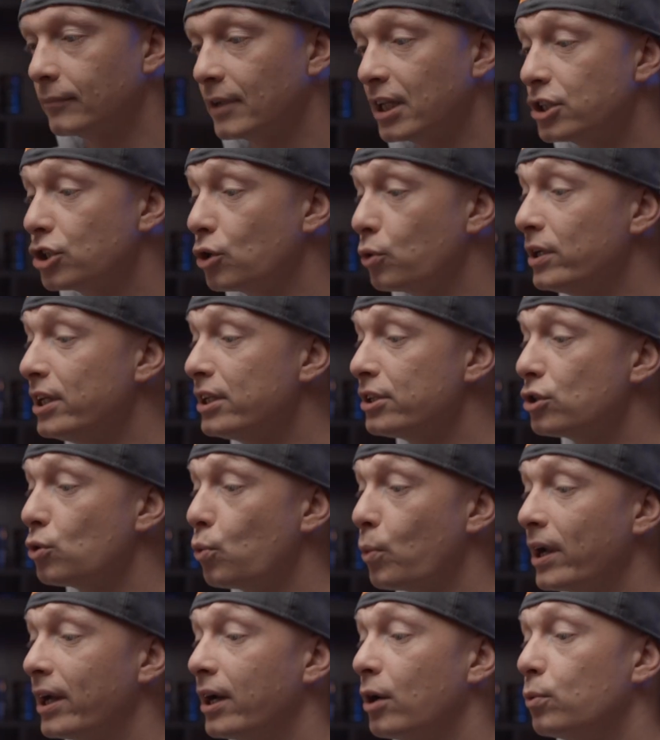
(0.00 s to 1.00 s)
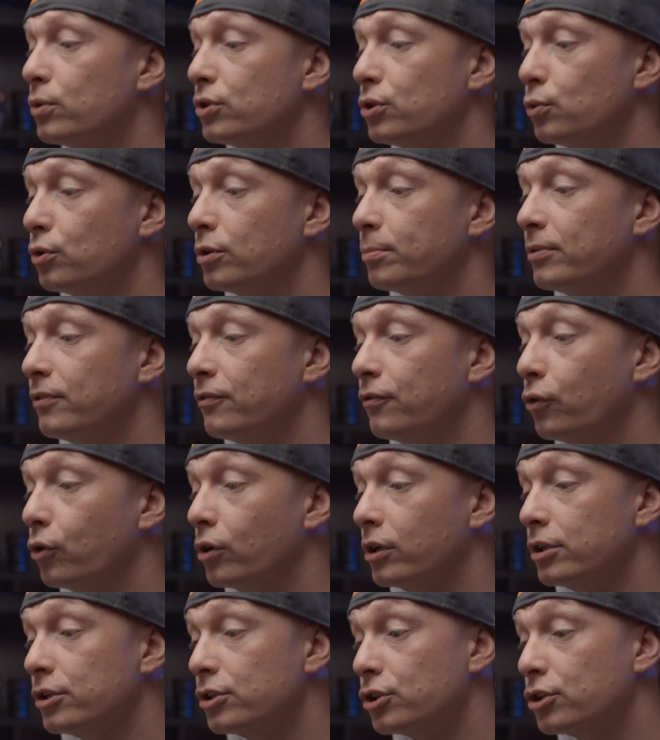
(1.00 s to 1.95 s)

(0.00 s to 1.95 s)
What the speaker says: So here's the way I would do it before.